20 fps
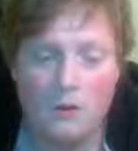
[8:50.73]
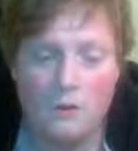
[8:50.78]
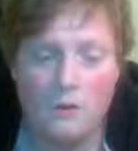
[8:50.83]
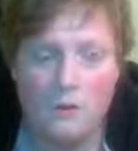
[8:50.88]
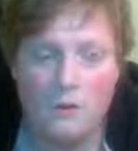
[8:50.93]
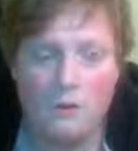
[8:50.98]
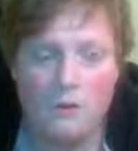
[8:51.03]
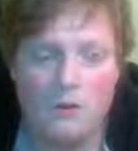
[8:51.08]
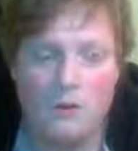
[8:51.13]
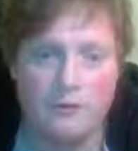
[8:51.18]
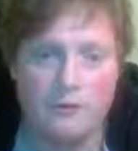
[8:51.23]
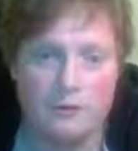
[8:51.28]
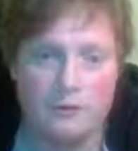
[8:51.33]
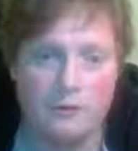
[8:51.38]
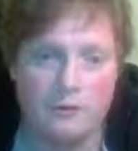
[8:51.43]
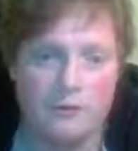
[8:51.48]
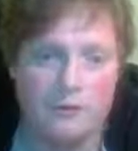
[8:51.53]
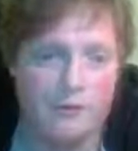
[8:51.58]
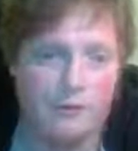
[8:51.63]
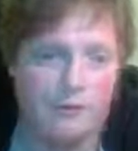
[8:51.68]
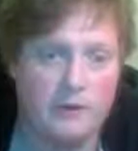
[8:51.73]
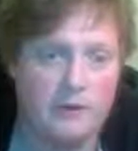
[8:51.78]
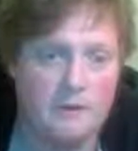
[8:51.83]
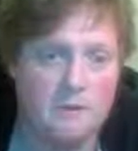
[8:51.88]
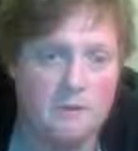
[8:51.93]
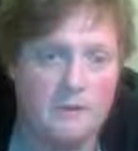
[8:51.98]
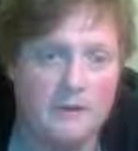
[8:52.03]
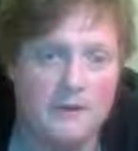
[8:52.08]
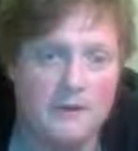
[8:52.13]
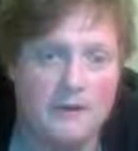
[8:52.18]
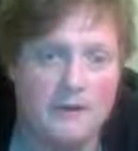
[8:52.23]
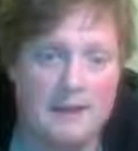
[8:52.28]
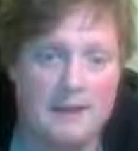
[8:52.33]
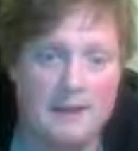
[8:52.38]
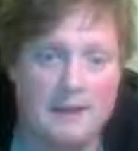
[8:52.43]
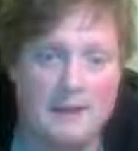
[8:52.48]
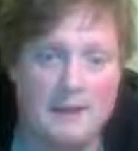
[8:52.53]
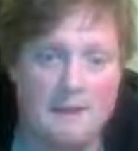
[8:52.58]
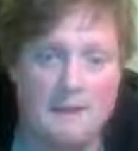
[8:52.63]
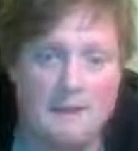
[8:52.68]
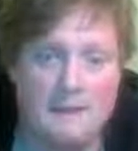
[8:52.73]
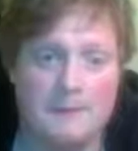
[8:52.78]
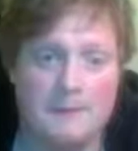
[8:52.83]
What other moves could I play?